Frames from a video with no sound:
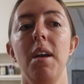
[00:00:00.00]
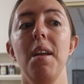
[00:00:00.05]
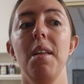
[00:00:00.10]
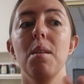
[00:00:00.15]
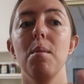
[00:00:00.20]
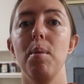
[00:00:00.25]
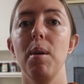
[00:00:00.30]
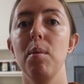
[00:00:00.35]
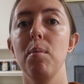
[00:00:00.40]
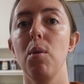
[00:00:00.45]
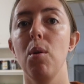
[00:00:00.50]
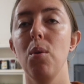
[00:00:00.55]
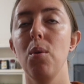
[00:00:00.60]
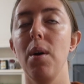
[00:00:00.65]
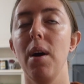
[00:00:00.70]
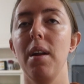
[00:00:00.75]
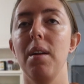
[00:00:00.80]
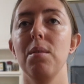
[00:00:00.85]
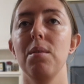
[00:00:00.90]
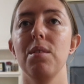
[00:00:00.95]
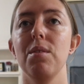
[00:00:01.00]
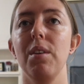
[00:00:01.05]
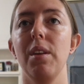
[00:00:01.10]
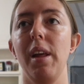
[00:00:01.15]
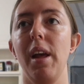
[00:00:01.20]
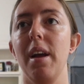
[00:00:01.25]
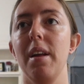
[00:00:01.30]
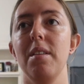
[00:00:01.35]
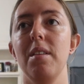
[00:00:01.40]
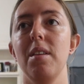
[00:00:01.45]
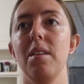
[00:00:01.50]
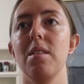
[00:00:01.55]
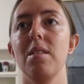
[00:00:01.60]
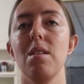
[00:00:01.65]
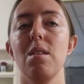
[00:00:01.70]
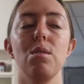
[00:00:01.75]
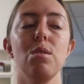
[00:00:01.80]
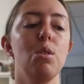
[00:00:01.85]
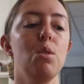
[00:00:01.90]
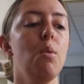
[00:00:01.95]
in the big pool and it was really hectic because
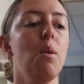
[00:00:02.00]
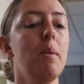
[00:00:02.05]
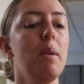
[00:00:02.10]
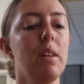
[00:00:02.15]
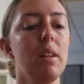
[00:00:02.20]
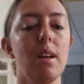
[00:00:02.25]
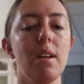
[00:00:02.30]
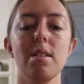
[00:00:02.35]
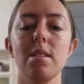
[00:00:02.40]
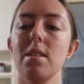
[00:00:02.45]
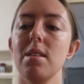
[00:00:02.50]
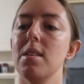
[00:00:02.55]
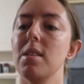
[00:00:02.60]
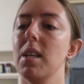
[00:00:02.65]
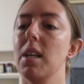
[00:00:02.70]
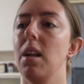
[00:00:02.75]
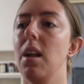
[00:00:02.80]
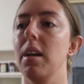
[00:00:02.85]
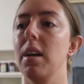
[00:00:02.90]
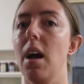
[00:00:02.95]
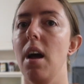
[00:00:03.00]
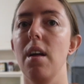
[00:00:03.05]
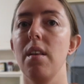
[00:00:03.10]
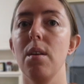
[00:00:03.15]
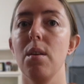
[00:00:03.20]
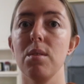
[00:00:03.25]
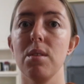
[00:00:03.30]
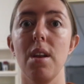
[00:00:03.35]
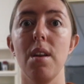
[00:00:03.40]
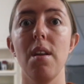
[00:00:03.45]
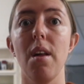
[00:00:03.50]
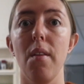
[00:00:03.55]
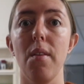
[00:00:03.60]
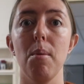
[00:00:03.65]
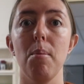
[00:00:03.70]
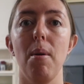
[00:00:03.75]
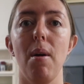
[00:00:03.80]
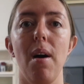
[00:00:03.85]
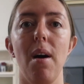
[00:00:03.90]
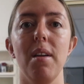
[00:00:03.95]
there was swimming lessons and like there was another
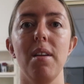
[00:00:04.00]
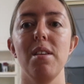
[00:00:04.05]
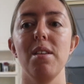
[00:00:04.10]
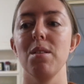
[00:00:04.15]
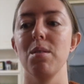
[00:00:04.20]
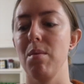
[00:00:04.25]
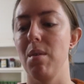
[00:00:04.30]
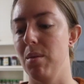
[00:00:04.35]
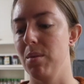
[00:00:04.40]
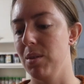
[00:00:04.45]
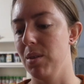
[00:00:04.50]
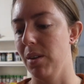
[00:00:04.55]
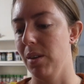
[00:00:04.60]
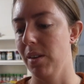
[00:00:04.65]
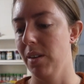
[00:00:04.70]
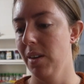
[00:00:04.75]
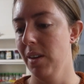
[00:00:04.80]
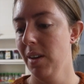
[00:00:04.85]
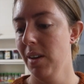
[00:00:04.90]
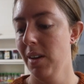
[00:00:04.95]
party as well. So